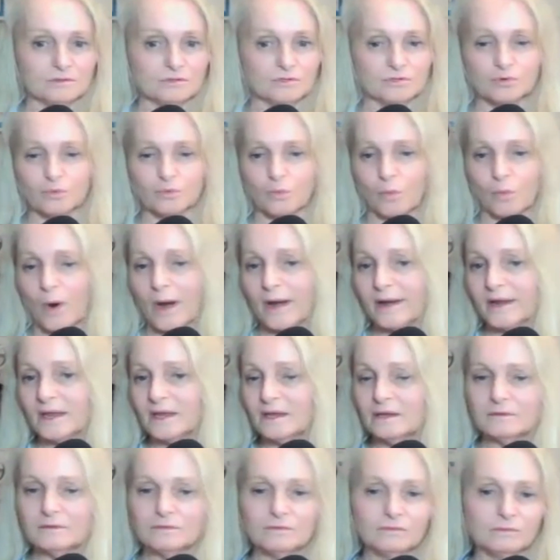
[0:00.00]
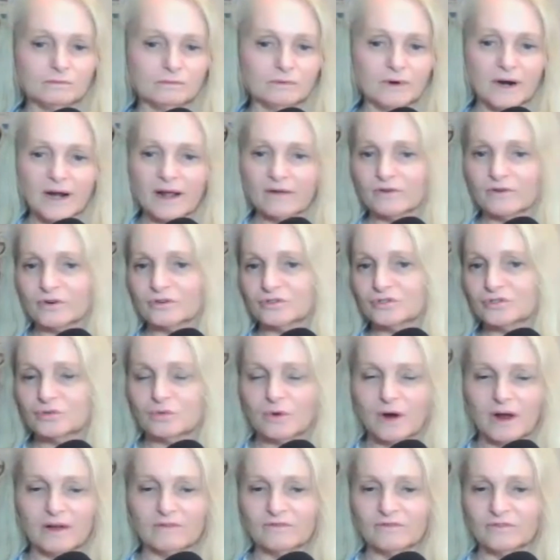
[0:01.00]
20, whatever,
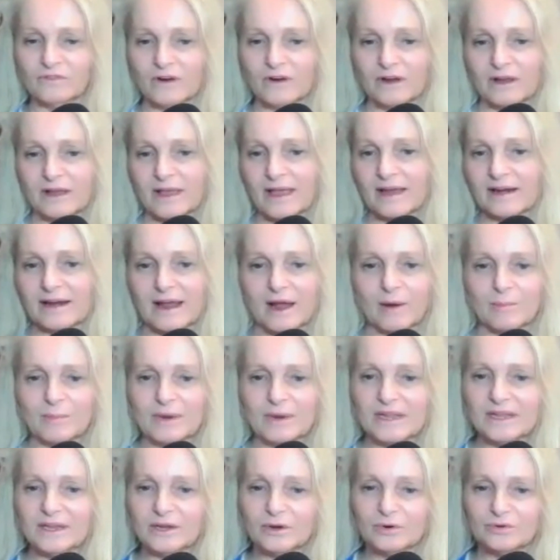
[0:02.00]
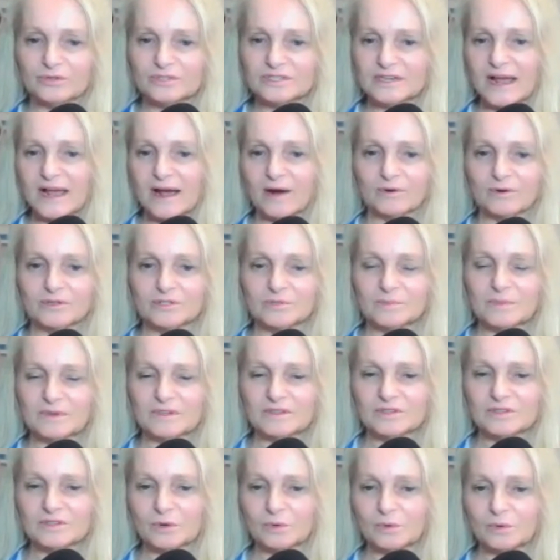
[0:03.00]
I forget how many years now, it's
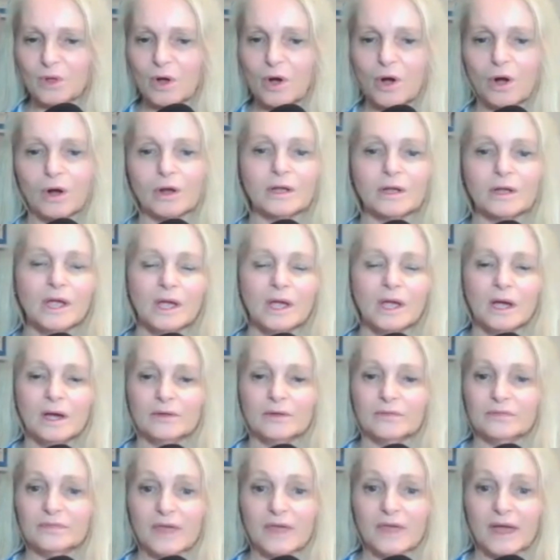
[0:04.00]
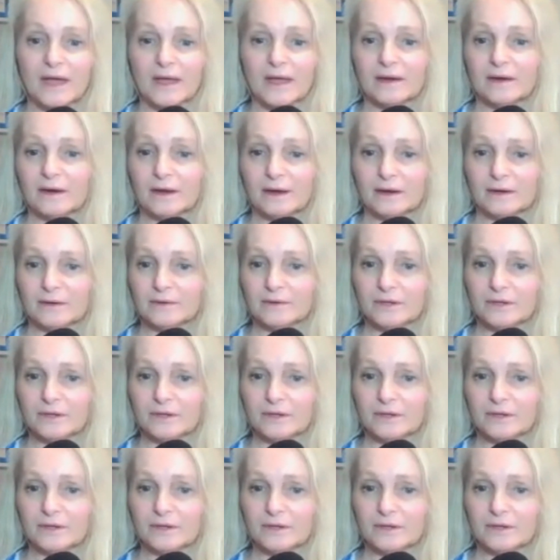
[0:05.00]
been so long that,